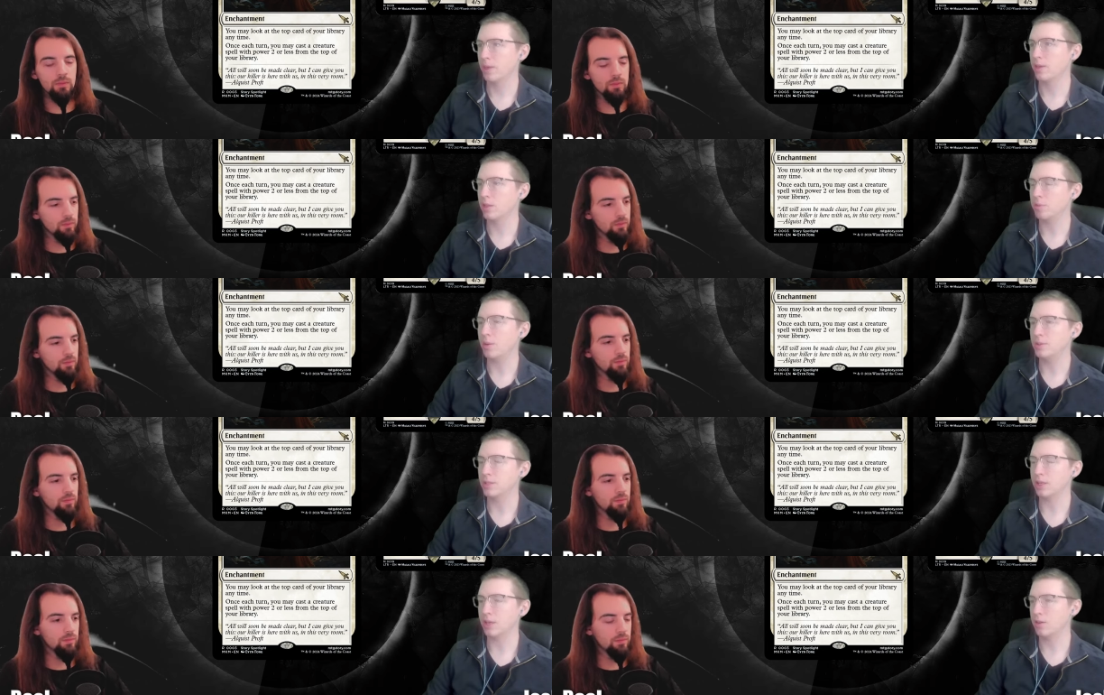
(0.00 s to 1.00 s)
Speaker 1: problem is
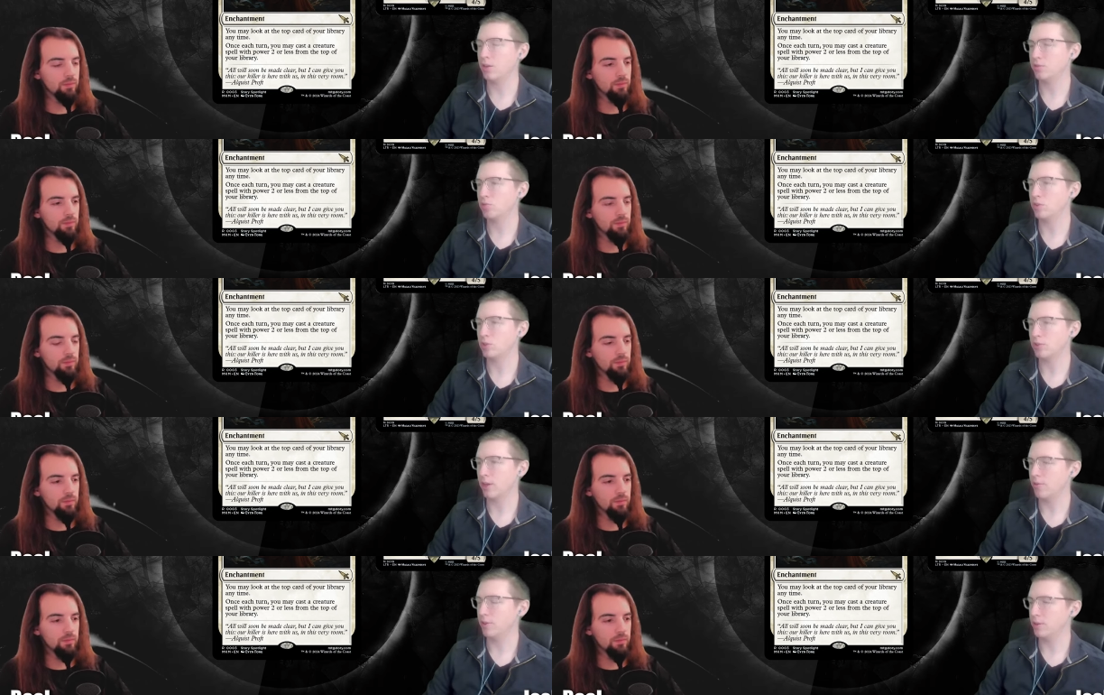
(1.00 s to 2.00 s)
that Gandalf's creature
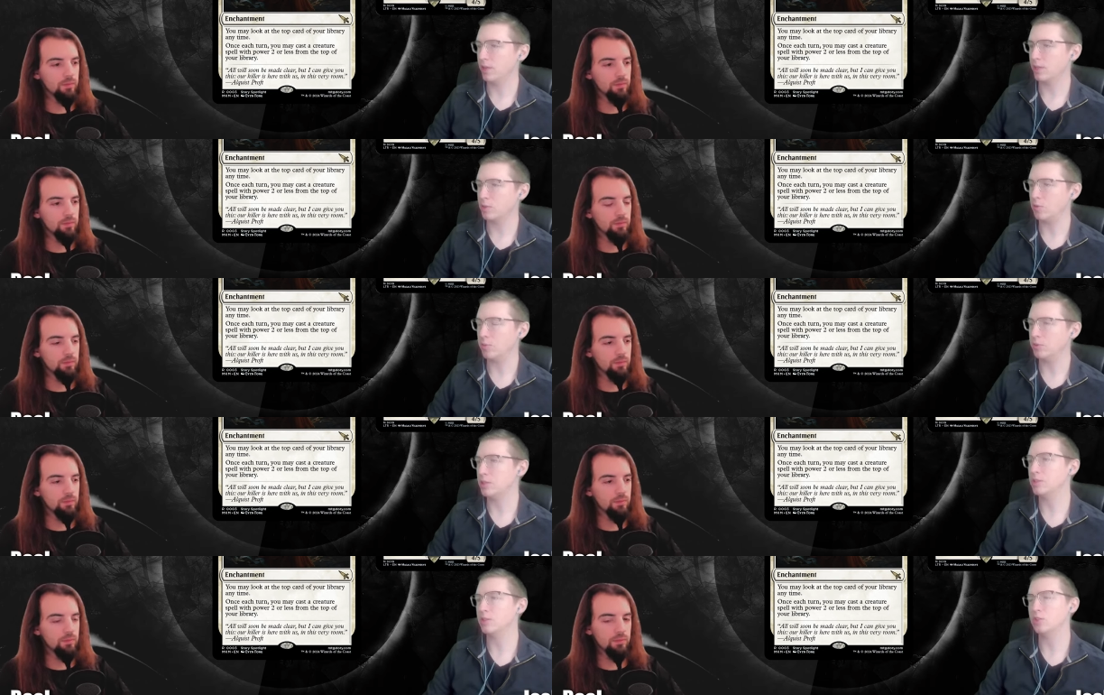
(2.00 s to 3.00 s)
count index normally
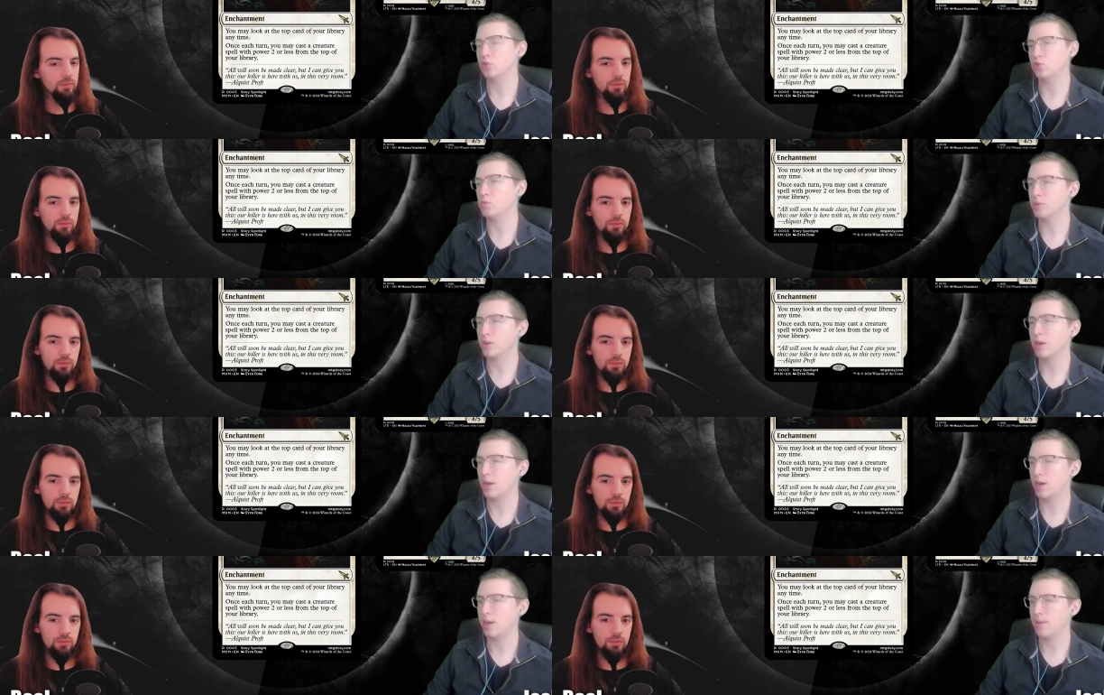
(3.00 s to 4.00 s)
isn't super
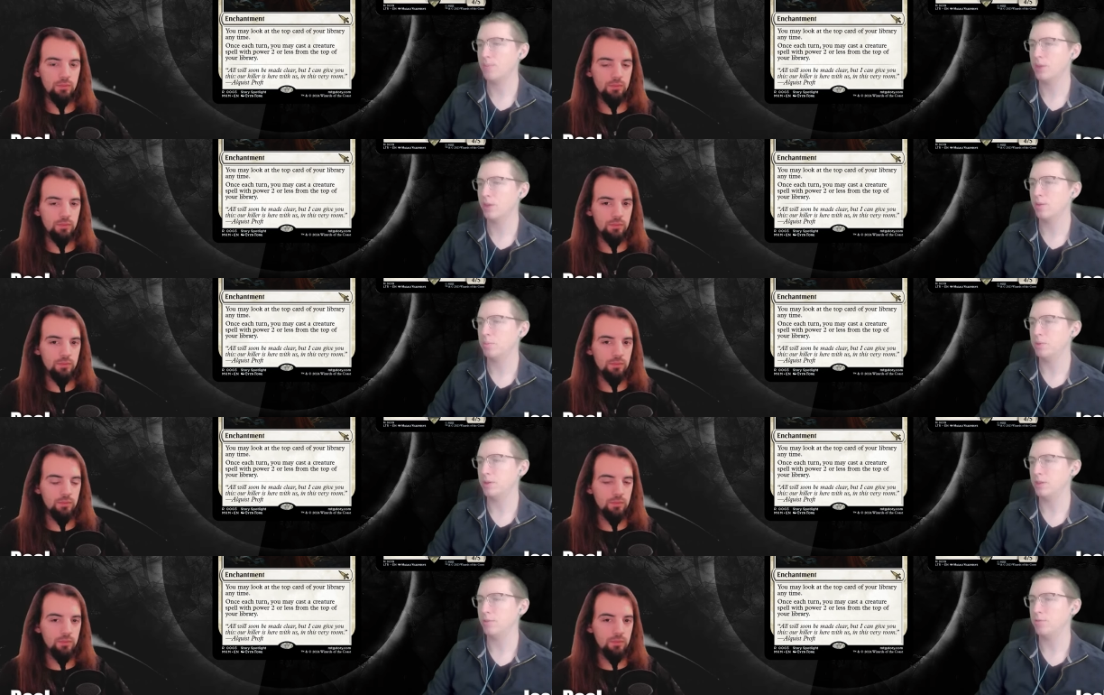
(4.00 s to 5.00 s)
high,
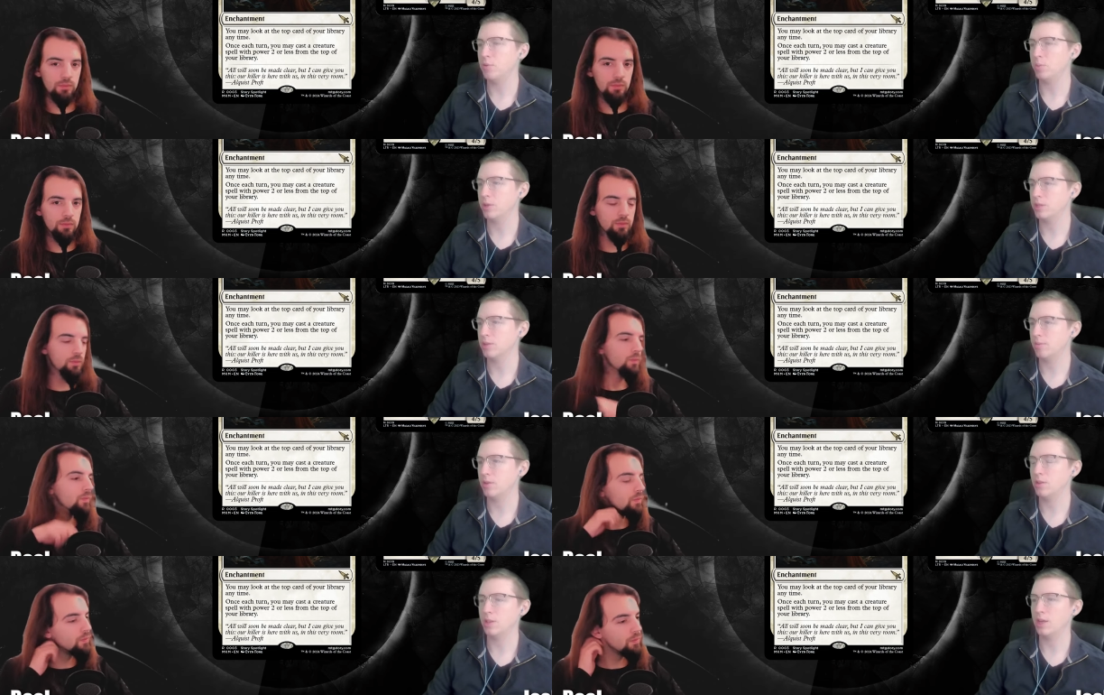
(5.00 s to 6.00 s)
but if you are playing
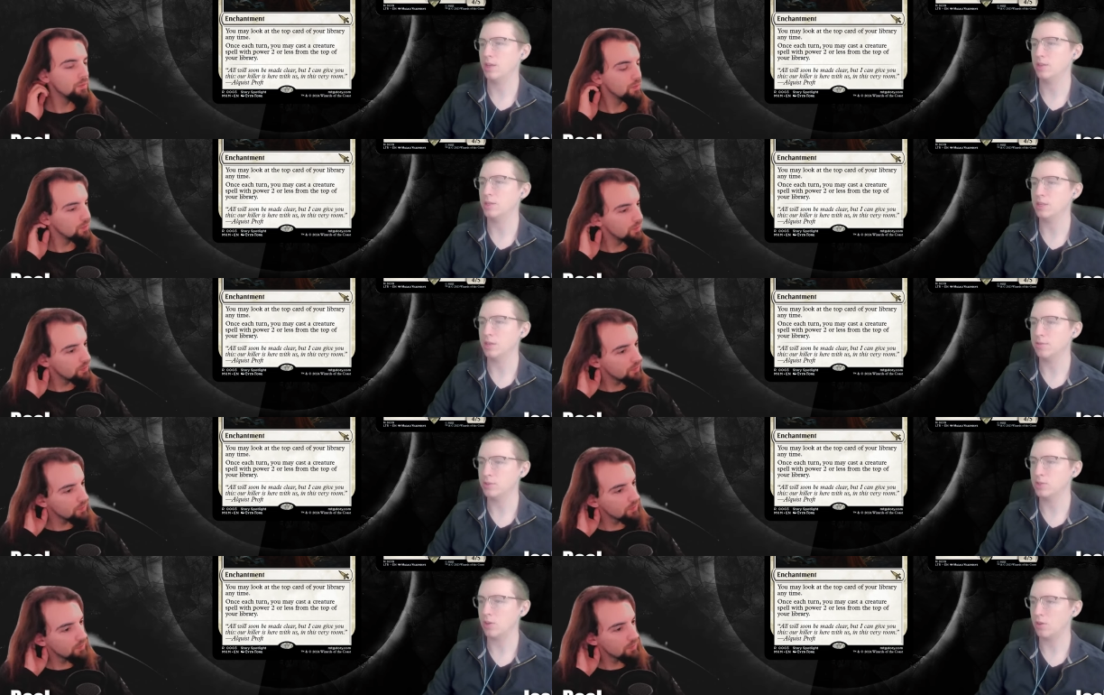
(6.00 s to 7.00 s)
something that
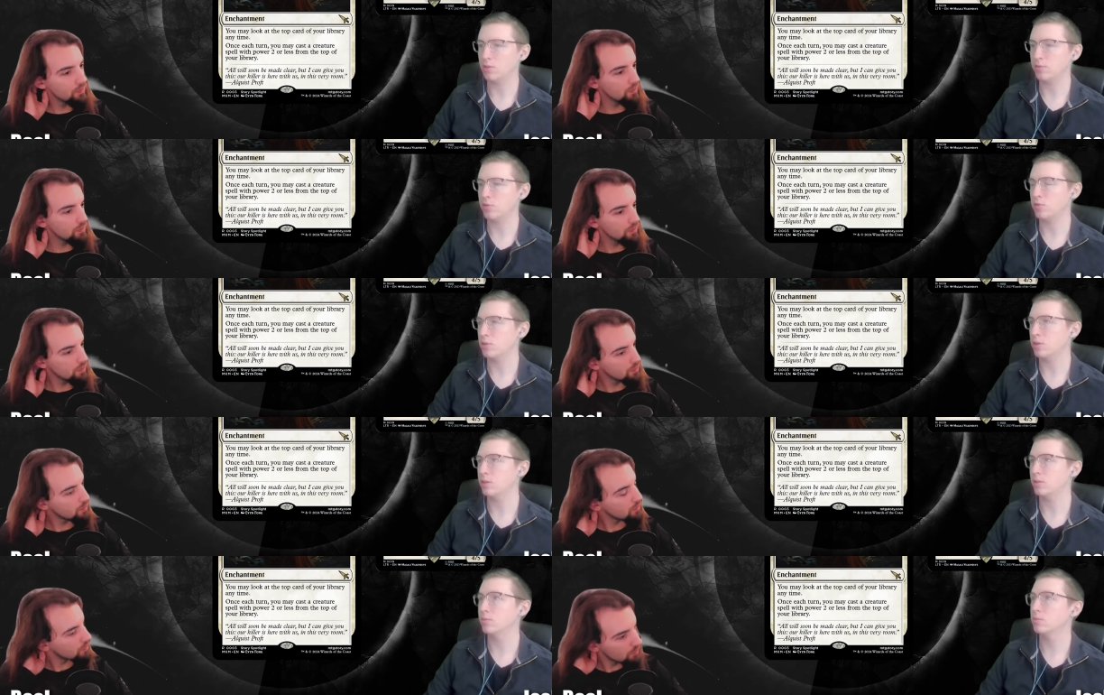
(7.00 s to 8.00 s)
gives all of your
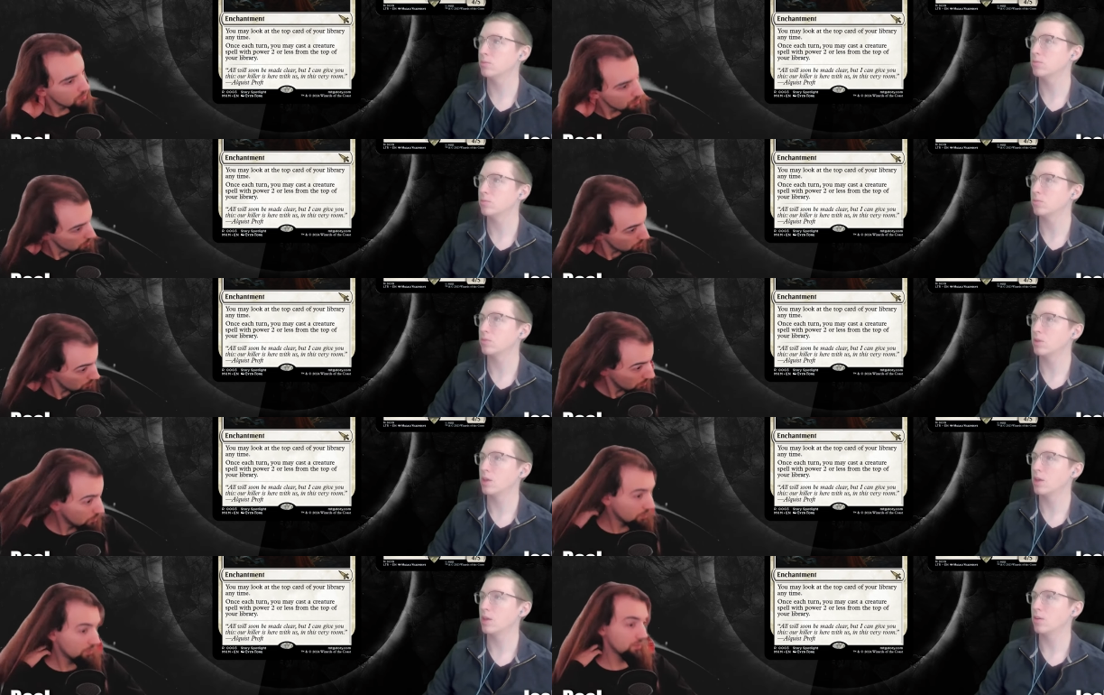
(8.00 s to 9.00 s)
uh,
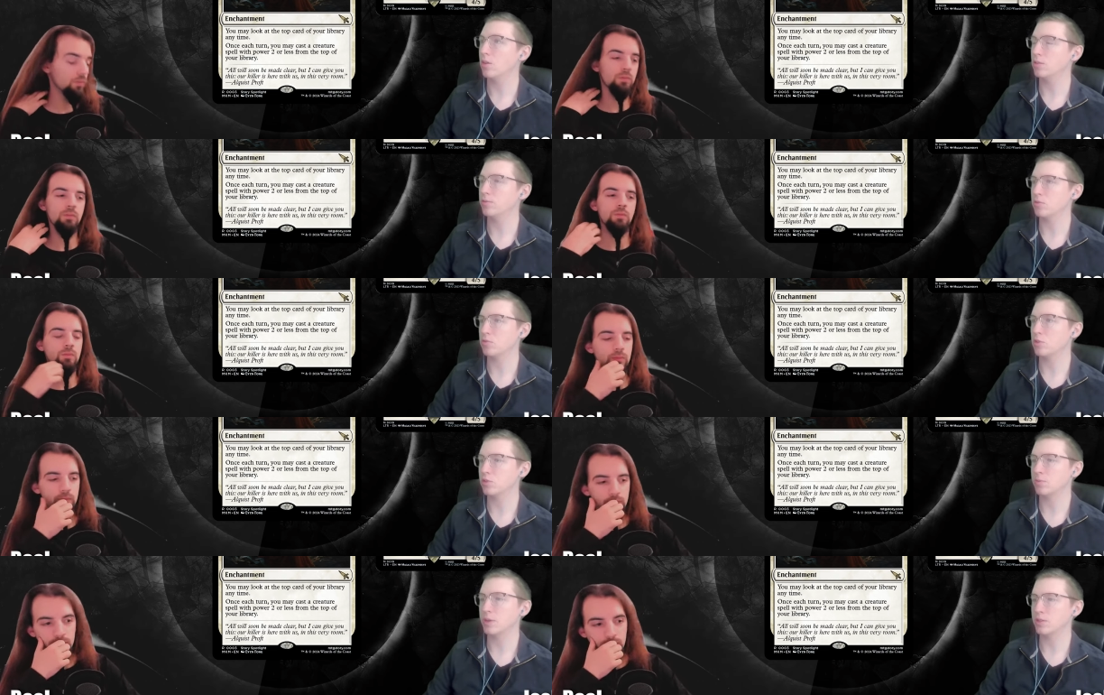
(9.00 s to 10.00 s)
all of your creature
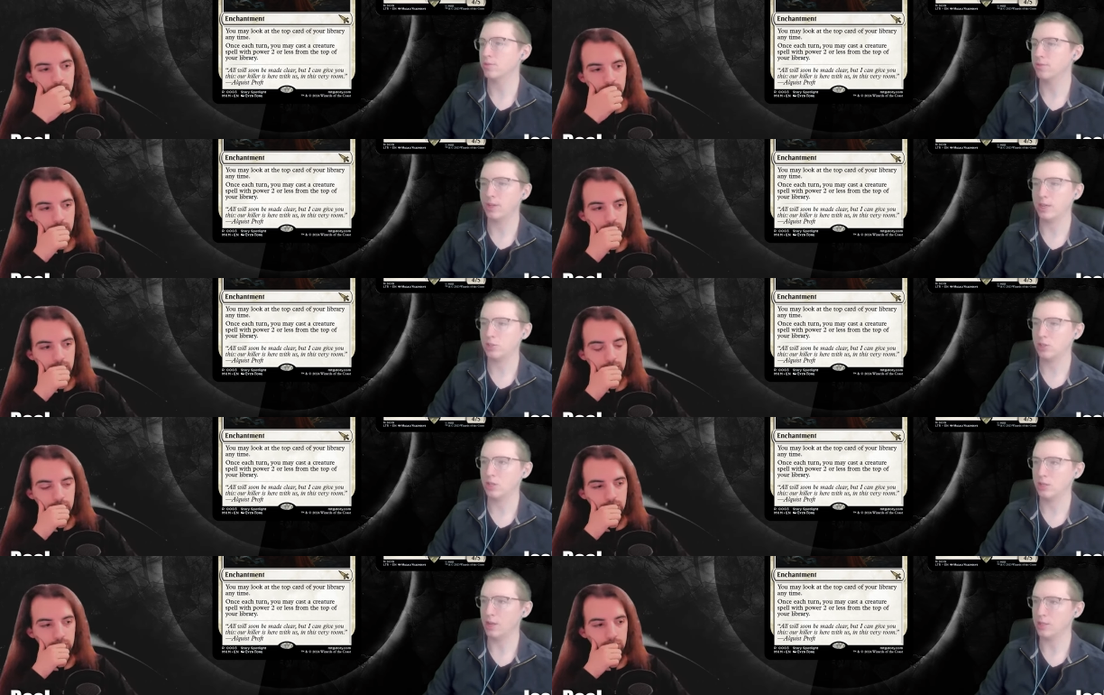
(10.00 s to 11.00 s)
spells flash,
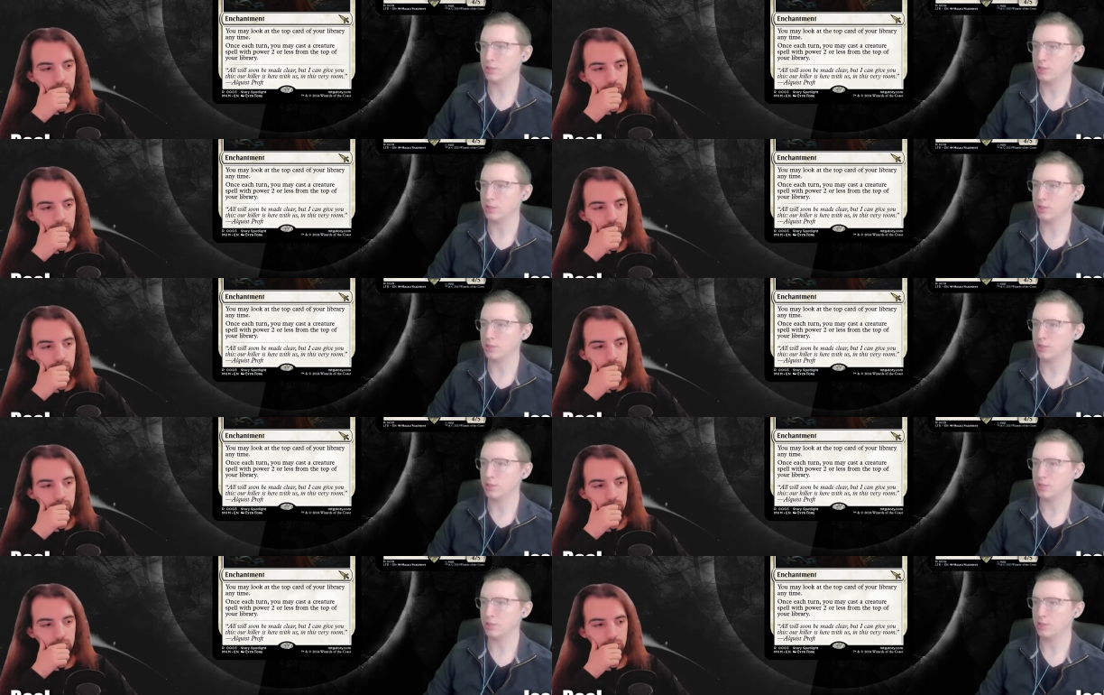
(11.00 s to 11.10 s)
then yes,